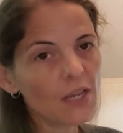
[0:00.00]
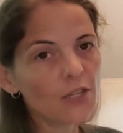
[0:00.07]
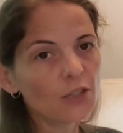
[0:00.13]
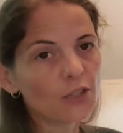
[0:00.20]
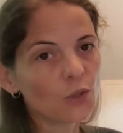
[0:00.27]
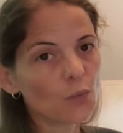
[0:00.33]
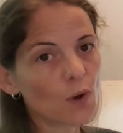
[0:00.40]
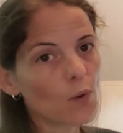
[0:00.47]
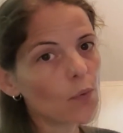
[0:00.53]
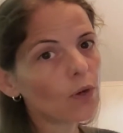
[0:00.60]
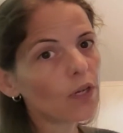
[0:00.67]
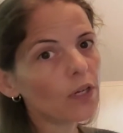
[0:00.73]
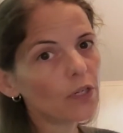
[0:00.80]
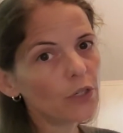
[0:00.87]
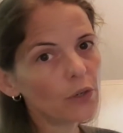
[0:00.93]
So what we're
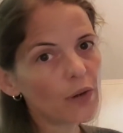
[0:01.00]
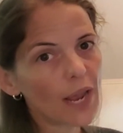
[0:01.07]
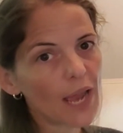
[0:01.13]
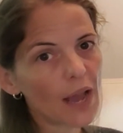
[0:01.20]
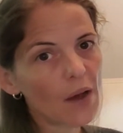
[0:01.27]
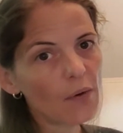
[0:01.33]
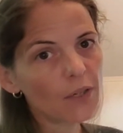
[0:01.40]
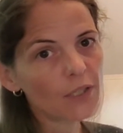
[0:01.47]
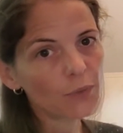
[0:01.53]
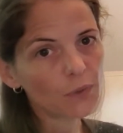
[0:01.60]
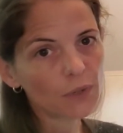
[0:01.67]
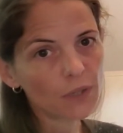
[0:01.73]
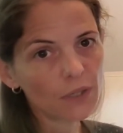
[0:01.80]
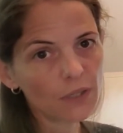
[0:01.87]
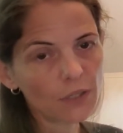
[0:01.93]
going to do now is
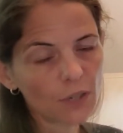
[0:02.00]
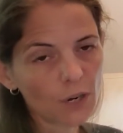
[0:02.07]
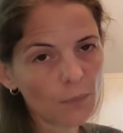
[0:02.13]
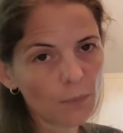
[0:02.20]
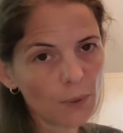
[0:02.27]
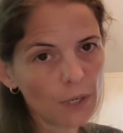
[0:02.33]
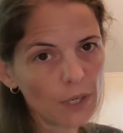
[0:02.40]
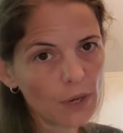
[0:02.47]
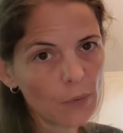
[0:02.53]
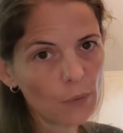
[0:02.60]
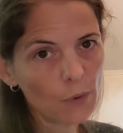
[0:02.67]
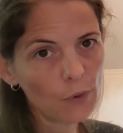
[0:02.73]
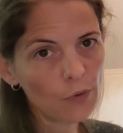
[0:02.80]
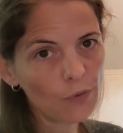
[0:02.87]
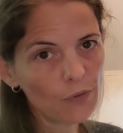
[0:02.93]
we're going to start putting a
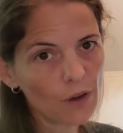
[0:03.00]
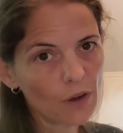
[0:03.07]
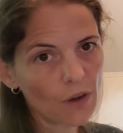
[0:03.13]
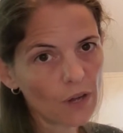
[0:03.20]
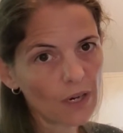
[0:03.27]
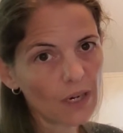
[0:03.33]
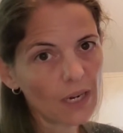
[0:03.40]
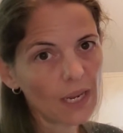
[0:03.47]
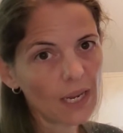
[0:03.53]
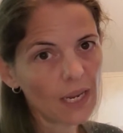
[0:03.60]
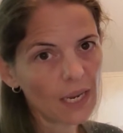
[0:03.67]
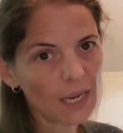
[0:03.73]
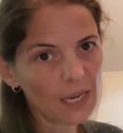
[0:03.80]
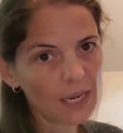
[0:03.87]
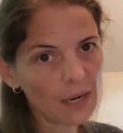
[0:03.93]
roof on
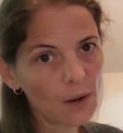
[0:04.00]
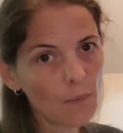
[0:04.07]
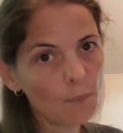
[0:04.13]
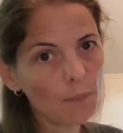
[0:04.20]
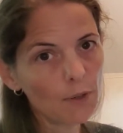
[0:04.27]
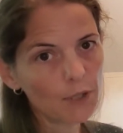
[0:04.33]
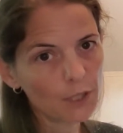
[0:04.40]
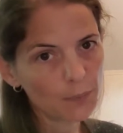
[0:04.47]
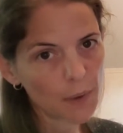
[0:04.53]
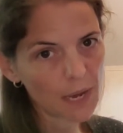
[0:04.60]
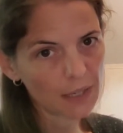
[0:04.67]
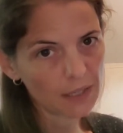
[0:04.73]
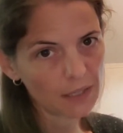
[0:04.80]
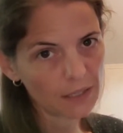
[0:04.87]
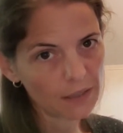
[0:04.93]
in
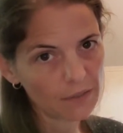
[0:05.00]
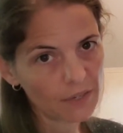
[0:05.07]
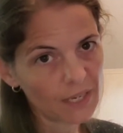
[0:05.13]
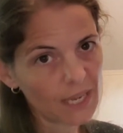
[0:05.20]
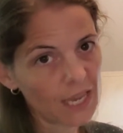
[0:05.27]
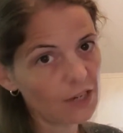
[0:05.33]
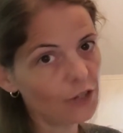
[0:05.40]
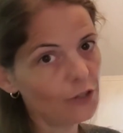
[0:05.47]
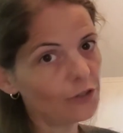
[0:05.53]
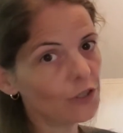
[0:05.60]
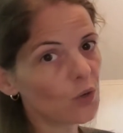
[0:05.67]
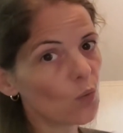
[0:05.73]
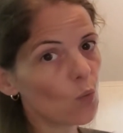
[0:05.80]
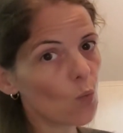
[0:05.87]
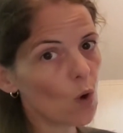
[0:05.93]
perspective, again
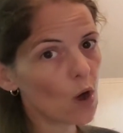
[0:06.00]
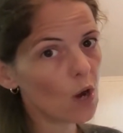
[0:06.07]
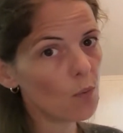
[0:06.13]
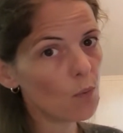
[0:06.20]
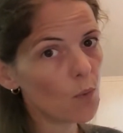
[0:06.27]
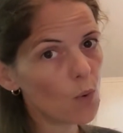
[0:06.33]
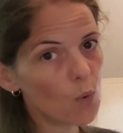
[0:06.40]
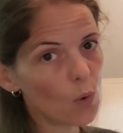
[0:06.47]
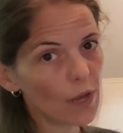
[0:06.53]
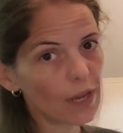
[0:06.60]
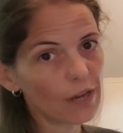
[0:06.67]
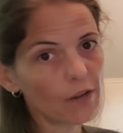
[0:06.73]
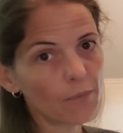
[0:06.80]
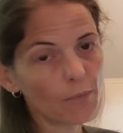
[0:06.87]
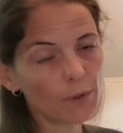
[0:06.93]
using 1
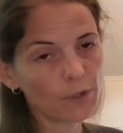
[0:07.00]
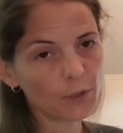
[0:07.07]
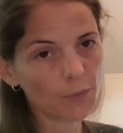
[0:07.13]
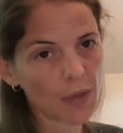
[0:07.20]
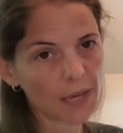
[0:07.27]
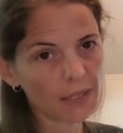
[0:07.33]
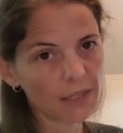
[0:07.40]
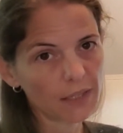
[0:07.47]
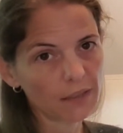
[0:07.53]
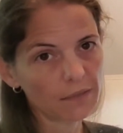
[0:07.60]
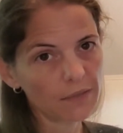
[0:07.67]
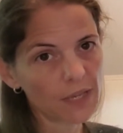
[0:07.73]
point of perspective.